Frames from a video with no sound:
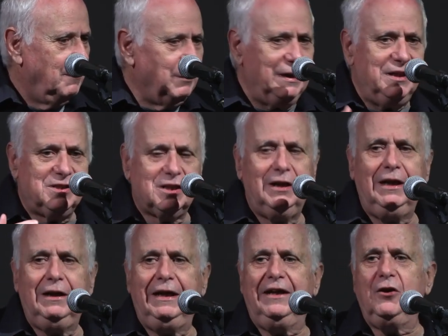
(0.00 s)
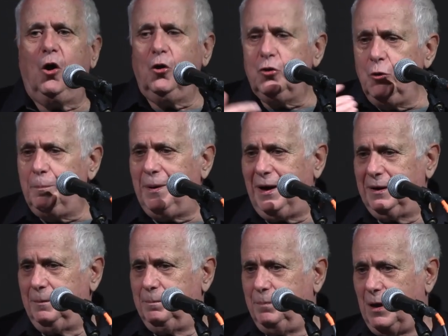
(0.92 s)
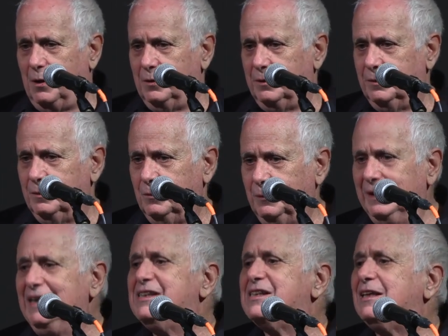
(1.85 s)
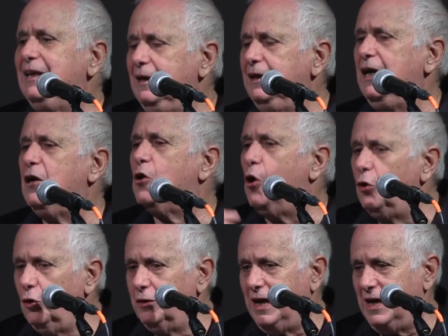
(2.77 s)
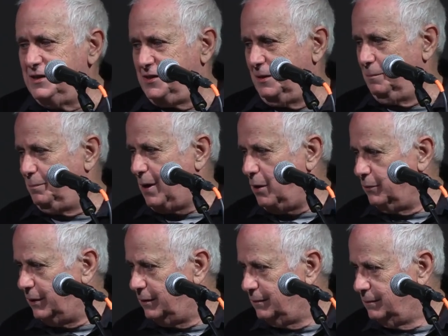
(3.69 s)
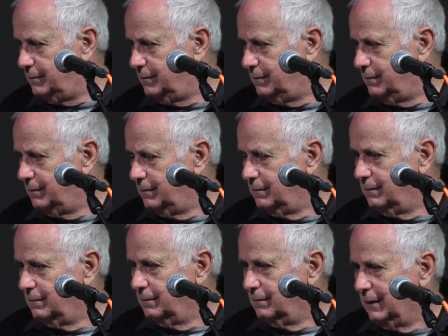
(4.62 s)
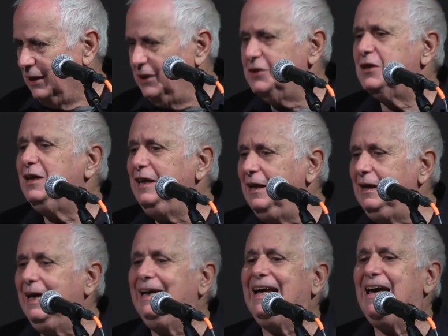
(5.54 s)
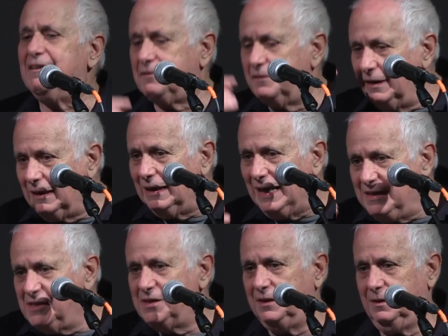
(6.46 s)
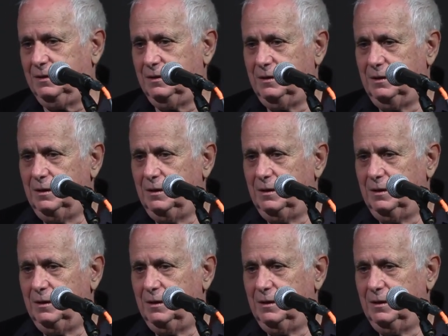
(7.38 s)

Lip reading: when it's clearly an occupying power, when it's clearly a colonizing power, it's clearly an ethnic cleansing